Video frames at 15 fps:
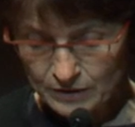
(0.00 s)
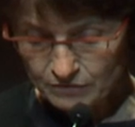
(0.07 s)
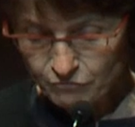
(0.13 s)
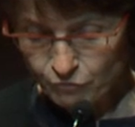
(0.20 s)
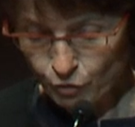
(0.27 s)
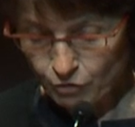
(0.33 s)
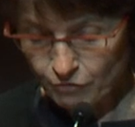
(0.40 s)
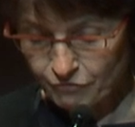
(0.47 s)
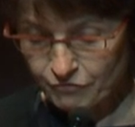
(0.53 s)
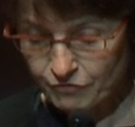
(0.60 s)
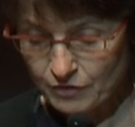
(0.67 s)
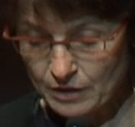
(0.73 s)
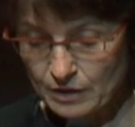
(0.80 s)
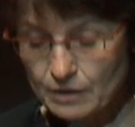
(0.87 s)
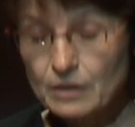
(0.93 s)
involve
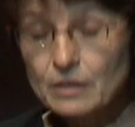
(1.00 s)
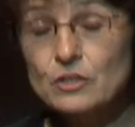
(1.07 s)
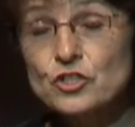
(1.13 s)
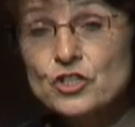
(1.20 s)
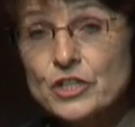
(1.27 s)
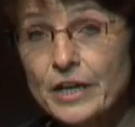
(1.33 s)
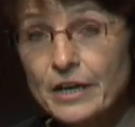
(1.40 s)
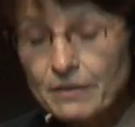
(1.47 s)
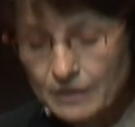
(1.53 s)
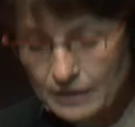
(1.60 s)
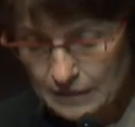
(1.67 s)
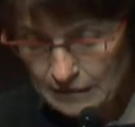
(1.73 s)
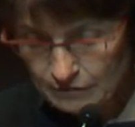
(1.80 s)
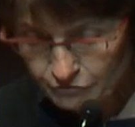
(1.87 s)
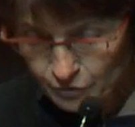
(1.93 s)
sharing
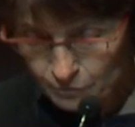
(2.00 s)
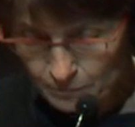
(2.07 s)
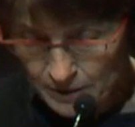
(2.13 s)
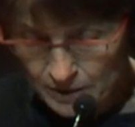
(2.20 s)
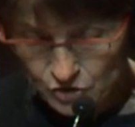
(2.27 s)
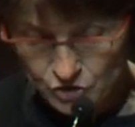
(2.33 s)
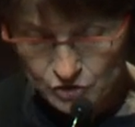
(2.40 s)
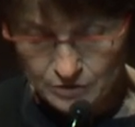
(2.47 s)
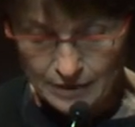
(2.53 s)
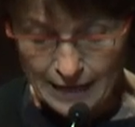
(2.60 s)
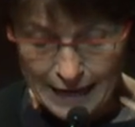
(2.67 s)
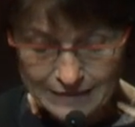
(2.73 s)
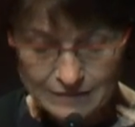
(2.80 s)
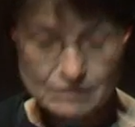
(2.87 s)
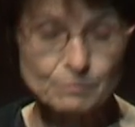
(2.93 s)
information
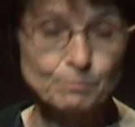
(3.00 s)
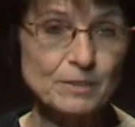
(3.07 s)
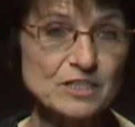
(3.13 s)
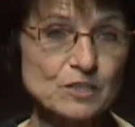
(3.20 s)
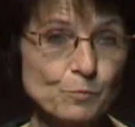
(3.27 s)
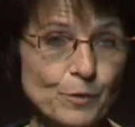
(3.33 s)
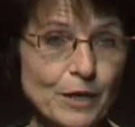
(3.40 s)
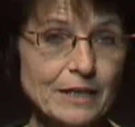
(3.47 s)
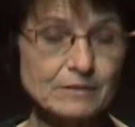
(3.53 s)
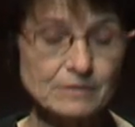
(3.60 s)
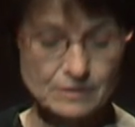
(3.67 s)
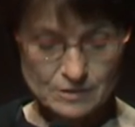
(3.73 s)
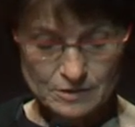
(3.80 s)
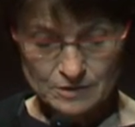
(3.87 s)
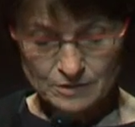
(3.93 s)
and best
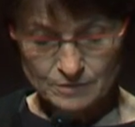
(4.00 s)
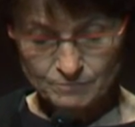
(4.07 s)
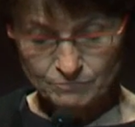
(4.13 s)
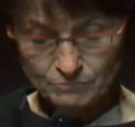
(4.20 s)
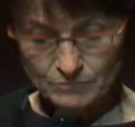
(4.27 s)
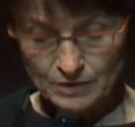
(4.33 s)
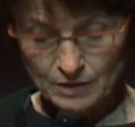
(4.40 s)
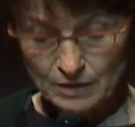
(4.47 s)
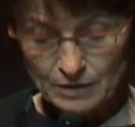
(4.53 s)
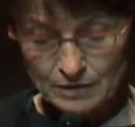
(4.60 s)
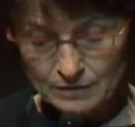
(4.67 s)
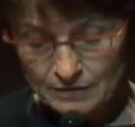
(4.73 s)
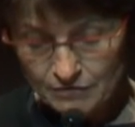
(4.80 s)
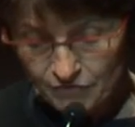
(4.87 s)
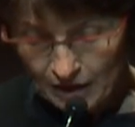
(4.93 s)
practice,
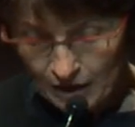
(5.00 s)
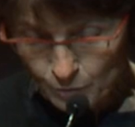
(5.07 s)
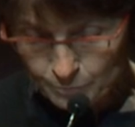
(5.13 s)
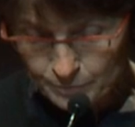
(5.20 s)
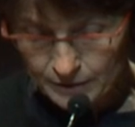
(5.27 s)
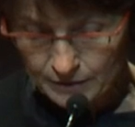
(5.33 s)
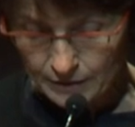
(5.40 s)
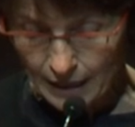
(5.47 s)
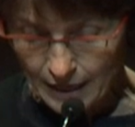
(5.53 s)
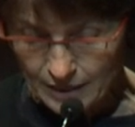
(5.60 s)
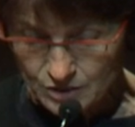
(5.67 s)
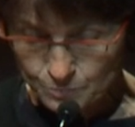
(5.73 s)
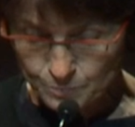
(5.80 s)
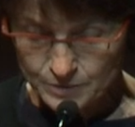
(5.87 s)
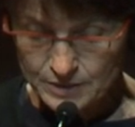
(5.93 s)
developing
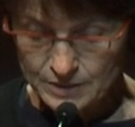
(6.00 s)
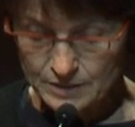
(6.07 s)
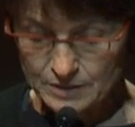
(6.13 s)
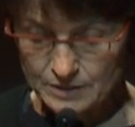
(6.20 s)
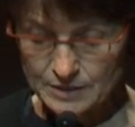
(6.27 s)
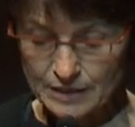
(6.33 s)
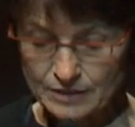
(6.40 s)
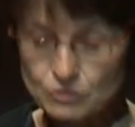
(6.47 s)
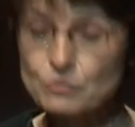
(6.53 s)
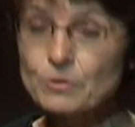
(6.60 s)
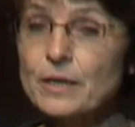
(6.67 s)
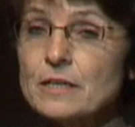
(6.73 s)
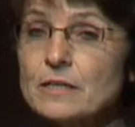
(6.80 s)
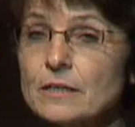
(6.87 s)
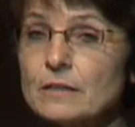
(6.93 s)
expertise and
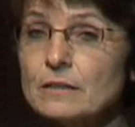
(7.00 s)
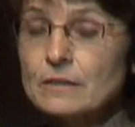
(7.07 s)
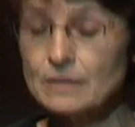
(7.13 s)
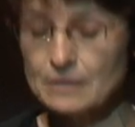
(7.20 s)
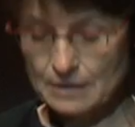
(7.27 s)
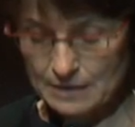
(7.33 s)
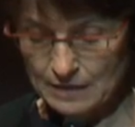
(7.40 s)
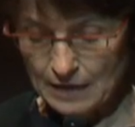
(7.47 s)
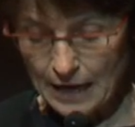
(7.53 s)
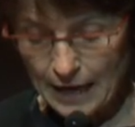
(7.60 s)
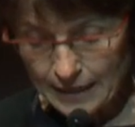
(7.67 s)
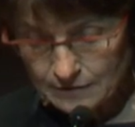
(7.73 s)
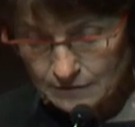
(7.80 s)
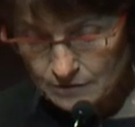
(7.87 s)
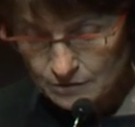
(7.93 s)
training,
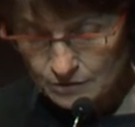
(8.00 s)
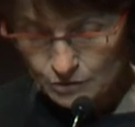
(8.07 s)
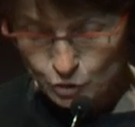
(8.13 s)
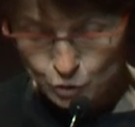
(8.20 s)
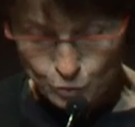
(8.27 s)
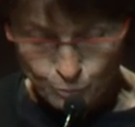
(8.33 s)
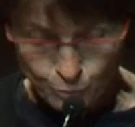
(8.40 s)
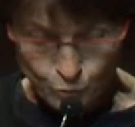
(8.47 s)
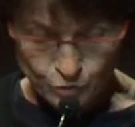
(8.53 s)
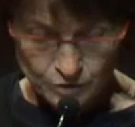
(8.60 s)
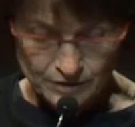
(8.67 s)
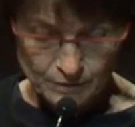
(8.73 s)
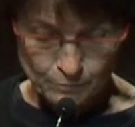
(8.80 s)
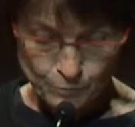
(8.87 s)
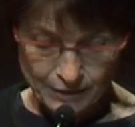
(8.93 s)
and
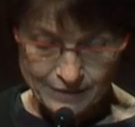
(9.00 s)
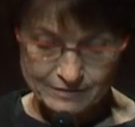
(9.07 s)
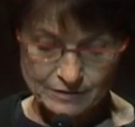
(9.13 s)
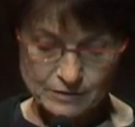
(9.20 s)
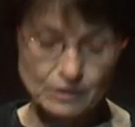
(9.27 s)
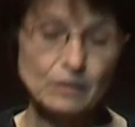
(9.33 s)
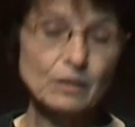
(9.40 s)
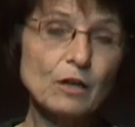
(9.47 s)
supporting practical